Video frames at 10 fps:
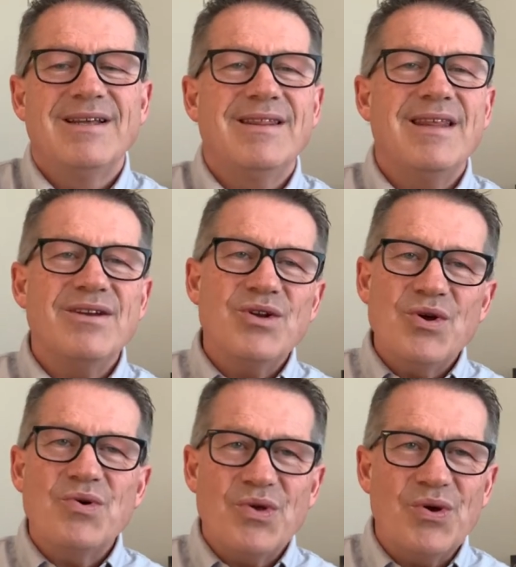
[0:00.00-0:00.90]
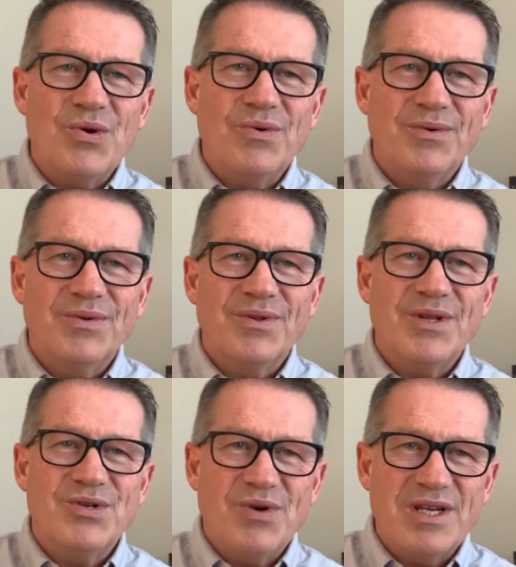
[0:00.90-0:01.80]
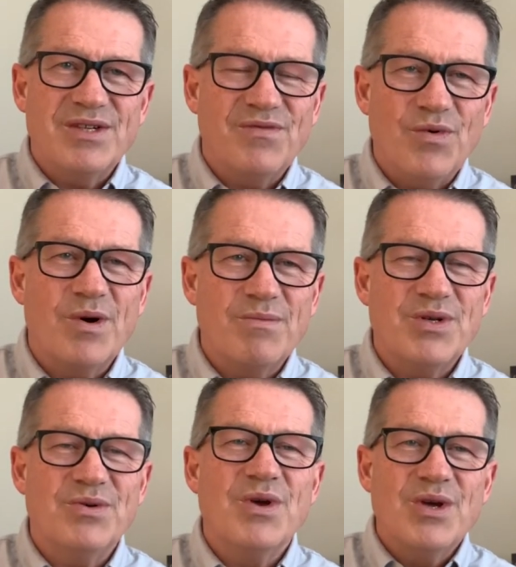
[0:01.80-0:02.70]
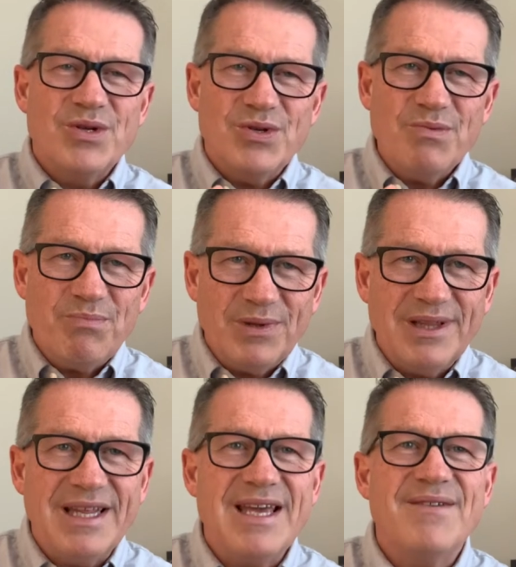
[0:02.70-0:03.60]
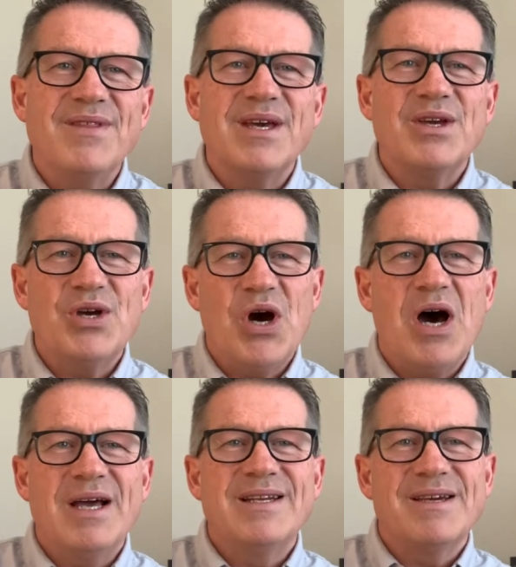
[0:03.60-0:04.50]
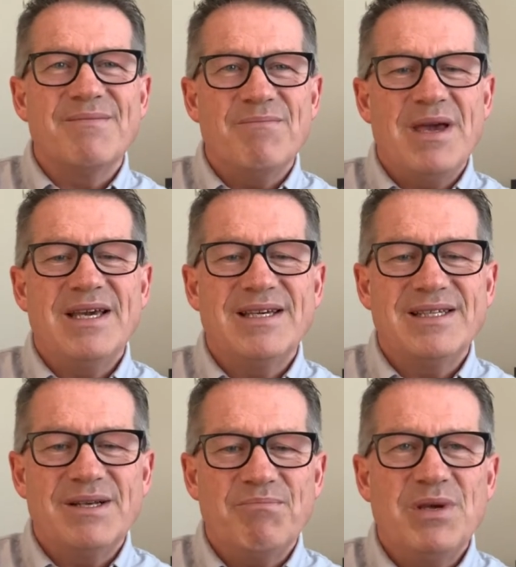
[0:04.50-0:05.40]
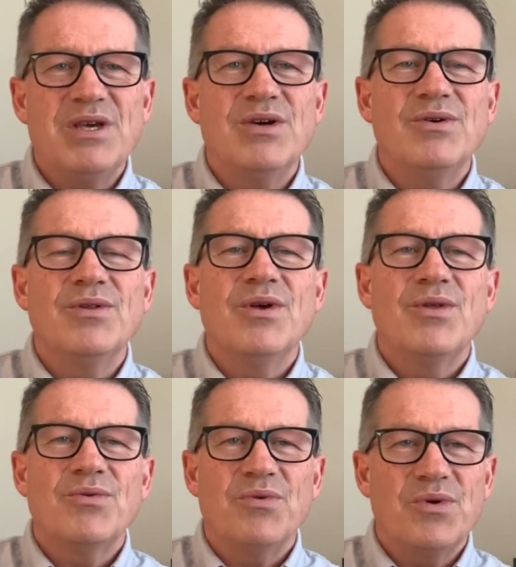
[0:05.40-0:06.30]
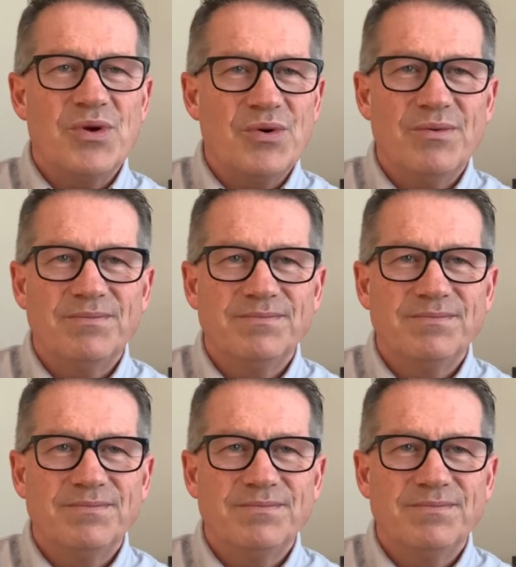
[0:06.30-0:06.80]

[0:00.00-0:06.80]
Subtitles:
The new you, the transformed you. Do you believe that God can make his appeal through you?